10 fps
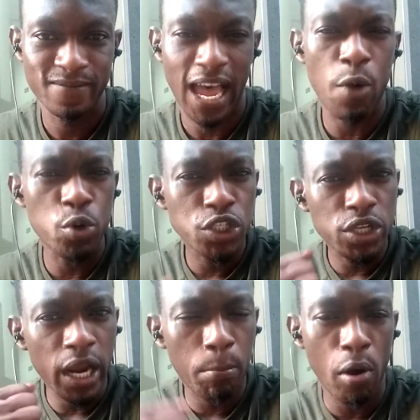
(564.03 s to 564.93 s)
I want to
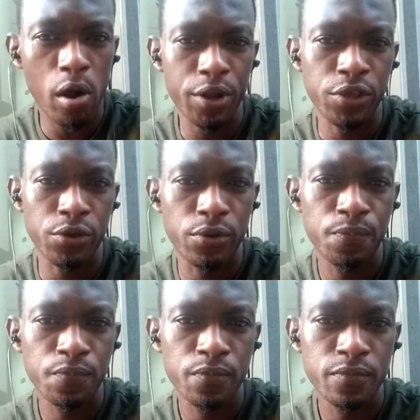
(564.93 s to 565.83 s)
empower you.
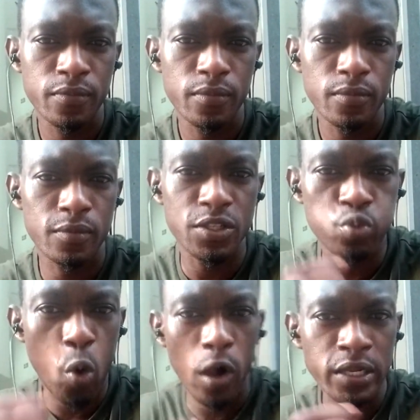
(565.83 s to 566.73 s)
This
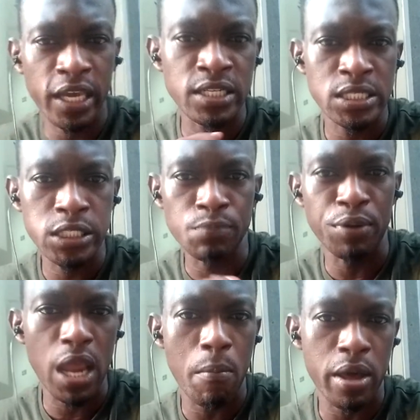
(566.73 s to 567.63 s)
world can still
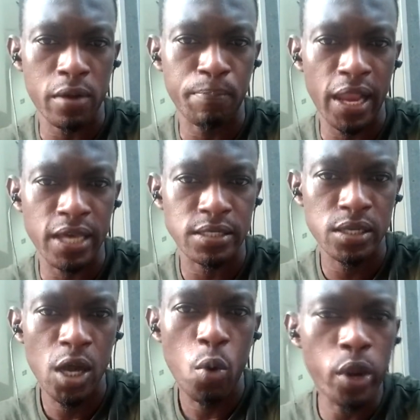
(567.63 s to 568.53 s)
be a better place.
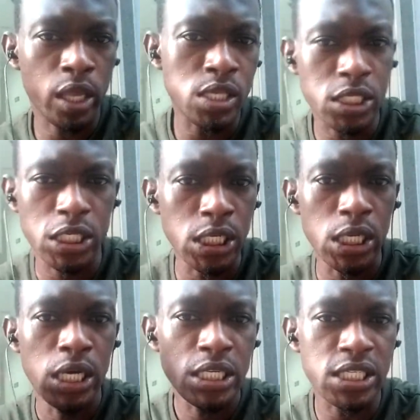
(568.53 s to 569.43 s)
We can
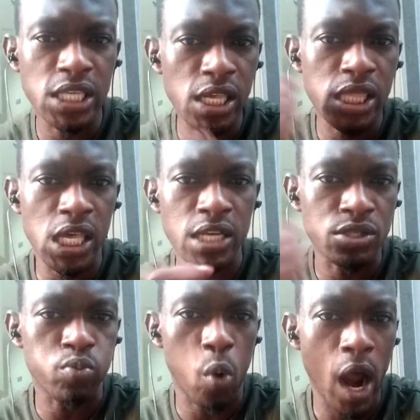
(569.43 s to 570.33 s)
still see
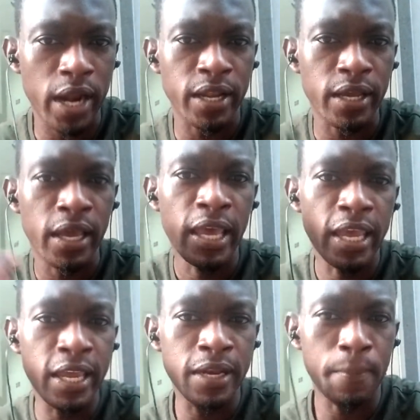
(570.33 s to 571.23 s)
things running
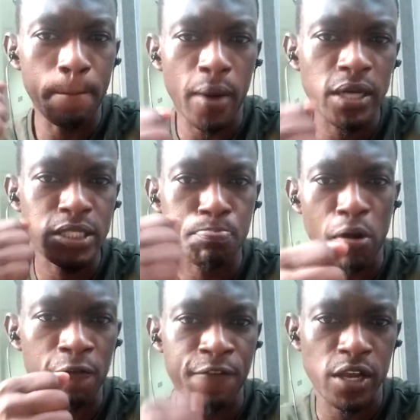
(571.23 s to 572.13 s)
in a most
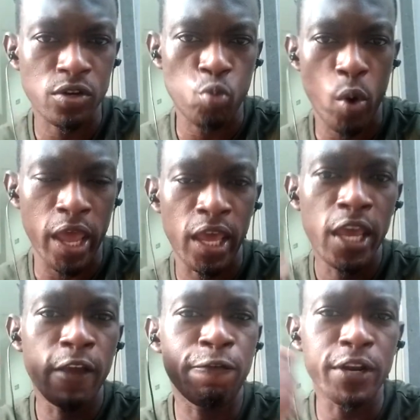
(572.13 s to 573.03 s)
perfect way
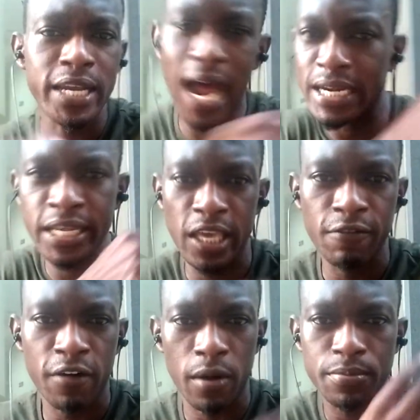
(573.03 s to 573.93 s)
if we don't
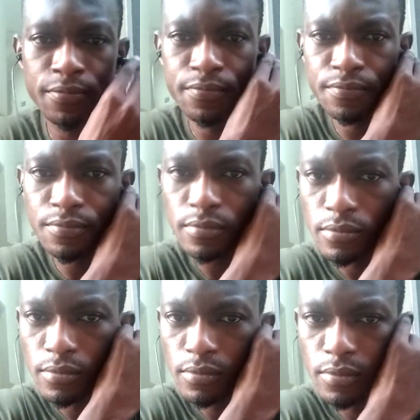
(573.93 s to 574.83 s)
give up.
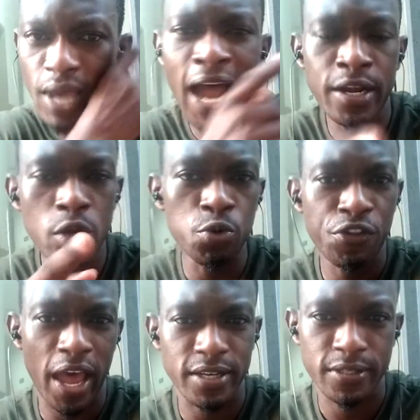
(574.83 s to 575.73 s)
I know
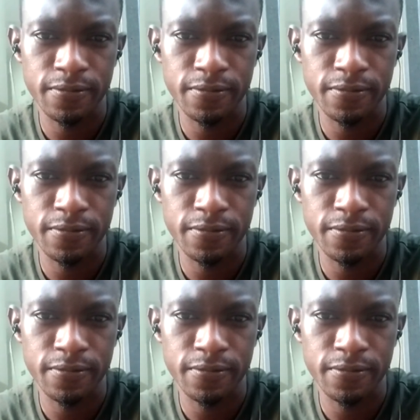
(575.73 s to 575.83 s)
that.